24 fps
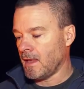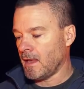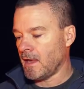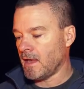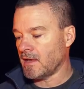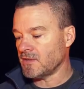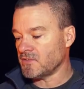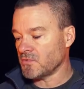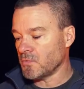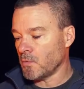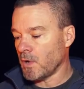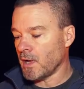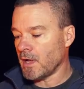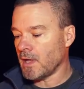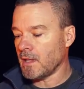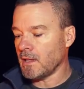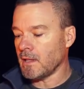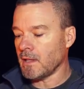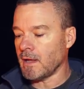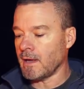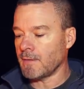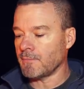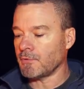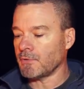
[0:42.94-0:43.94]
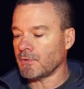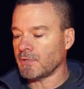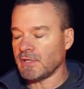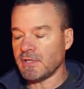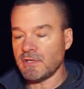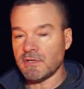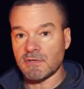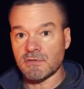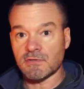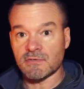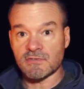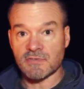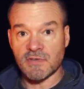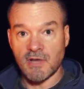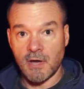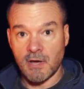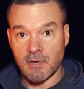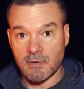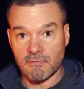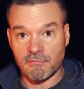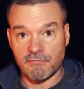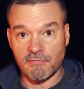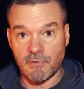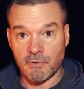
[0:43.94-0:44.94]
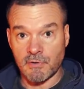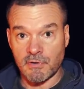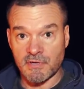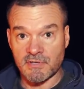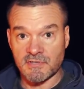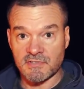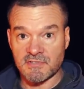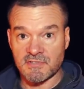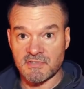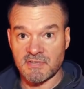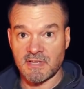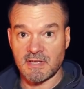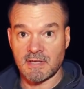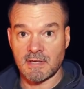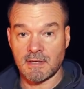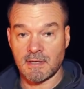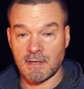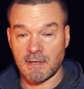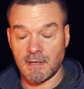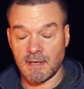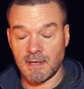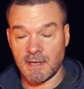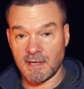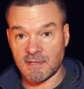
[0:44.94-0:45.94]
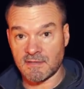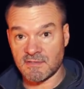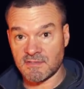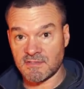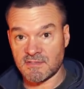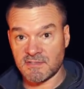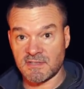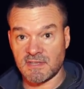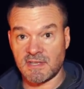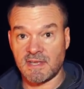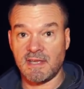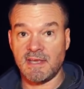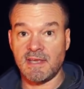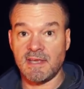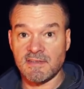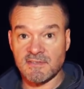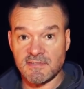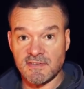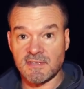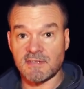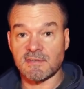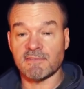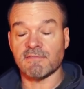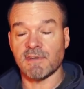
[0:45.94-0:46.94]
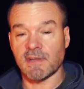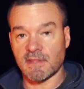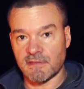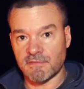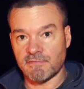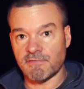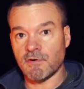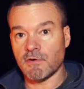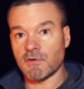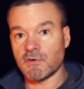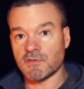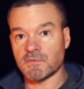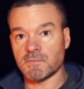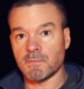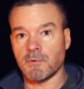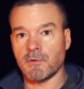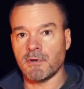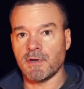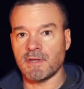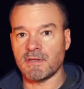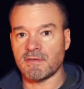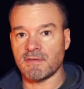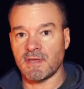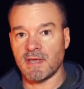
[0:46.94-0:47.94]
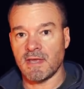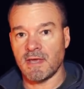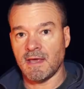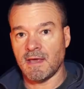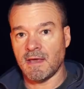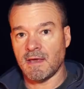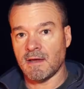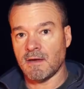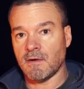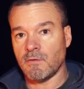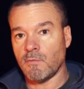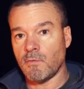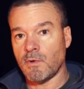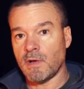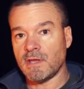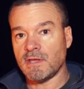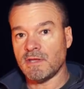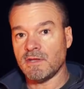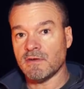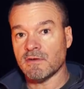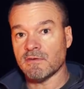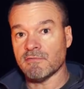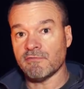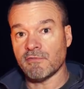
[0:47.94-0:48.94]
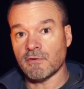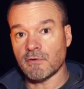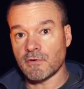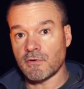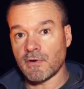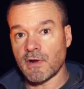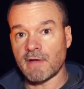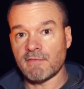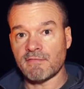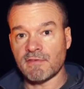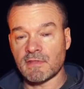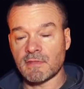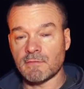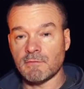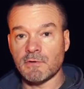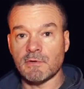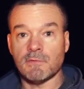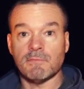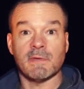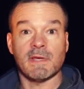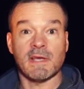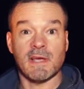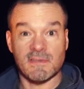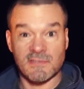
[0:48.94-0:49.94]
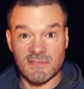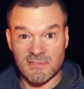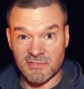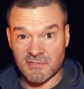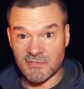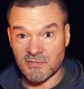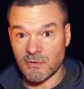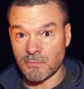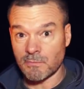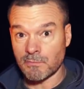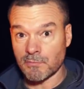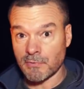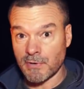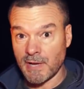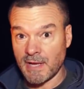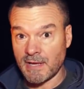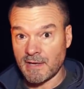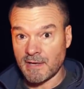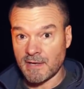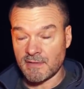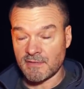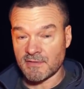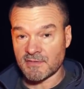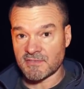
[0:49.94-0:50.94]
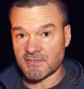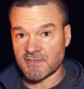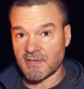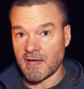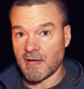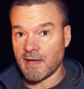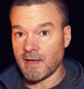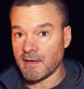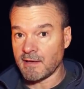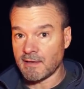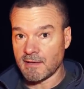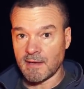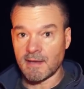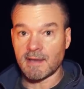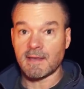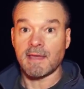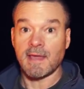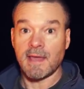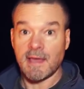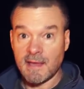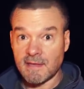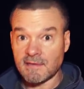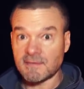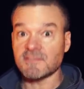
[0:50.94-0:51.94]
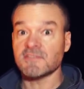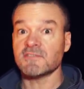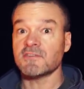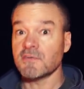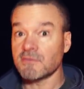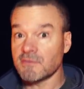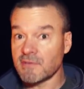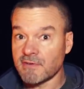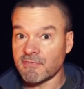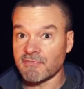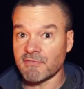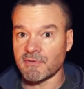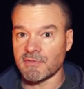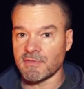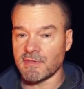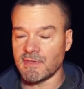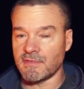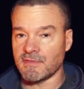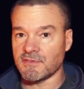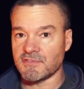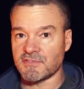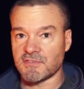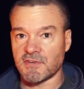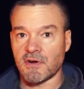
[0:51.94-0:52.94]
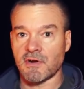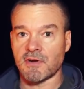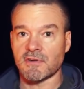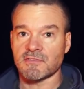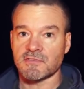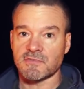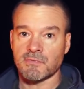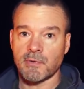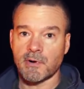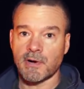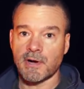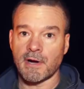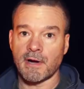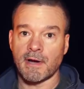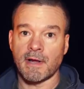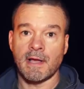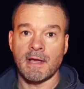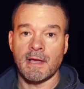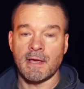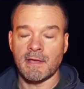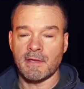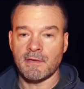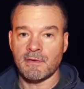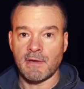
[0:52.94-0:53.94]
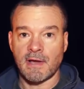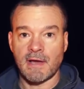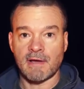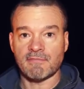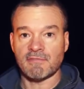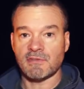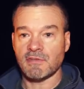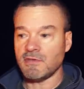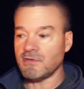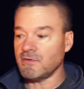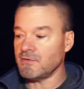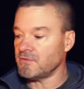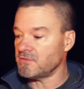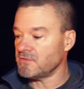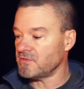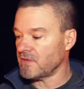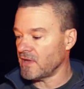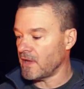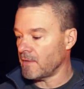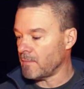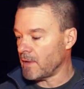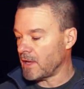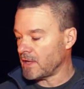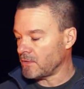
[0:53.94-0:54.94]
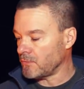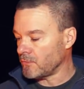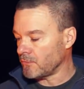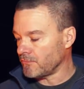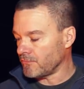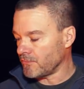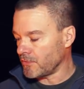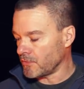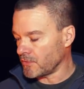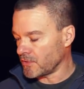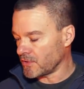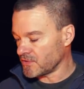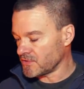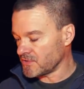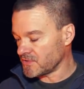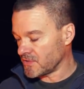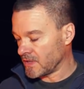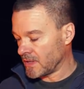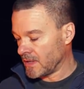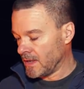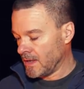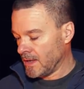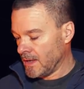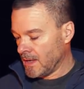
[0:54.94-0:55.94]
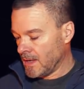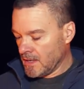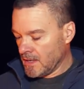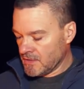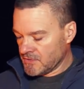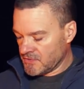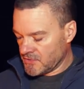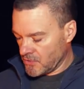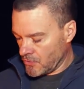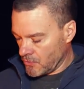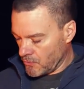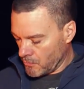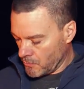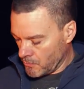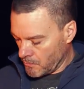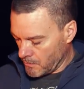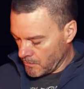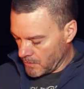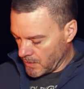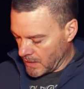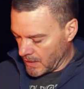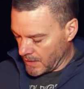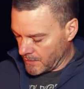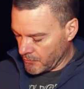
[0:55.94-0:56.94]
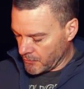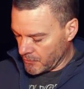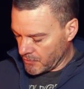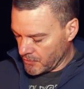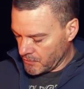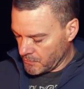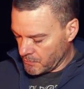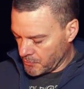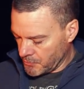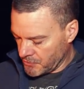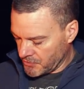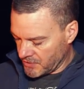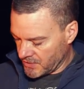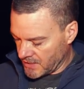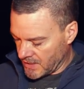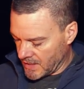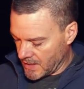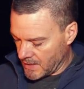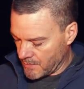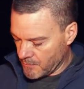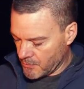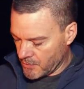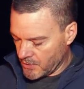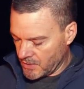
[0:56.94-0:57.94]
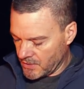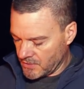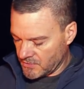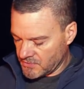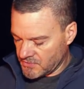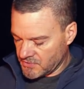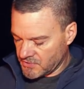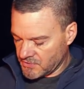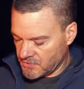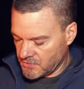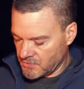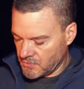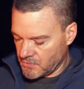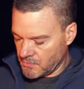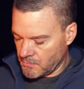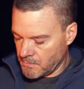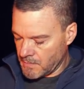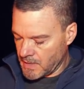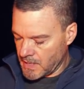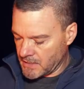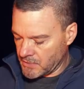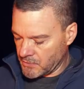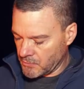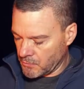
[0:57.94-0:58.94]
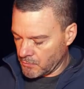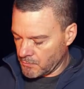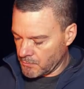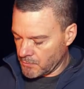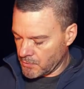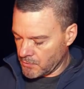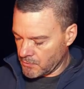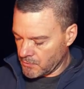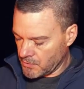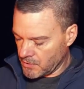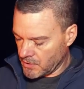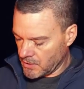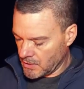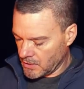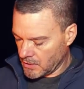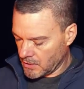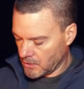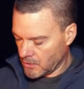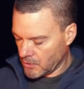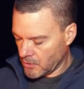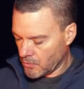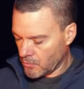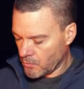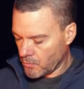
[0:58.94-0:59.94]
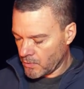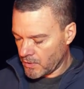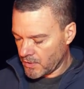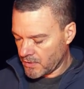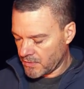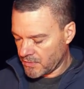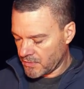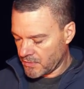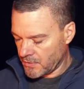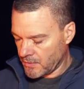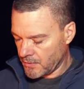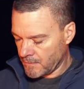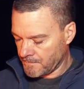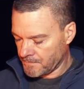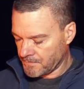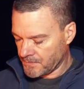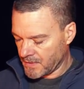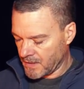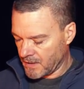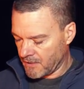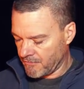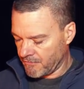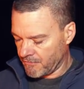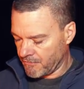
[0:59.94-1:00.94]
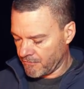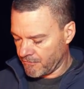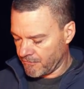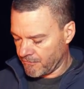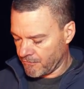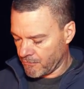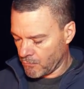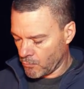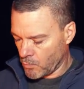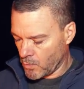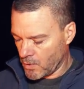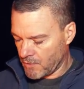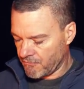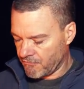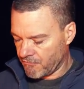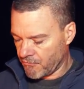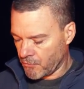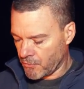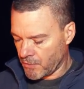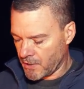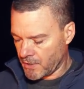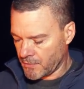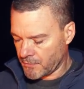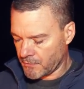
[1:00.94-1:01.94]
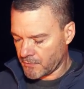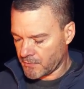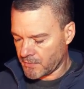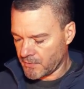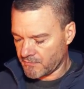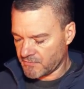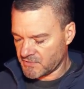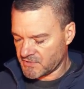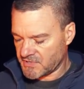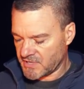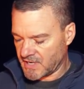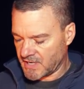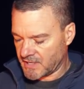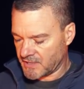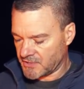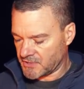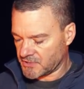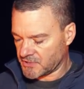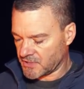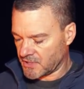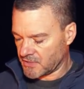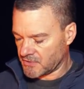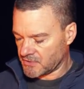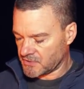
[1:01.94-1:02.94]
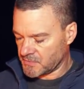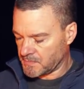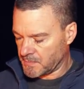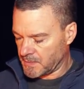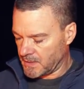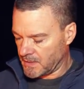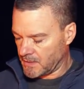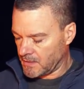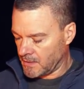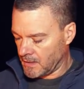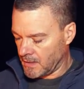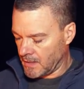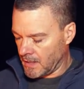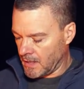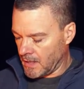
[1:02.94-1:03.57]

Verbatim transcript: As well, I'm going to use autofocus. It's easy to find the focus point when you're photographing the moon because it's so bright in the sky. Again, so different than the stars where you have to use a manual focus. So I'm going to put the camera into manual mode, go with a one four hundredth of a second shutter speed.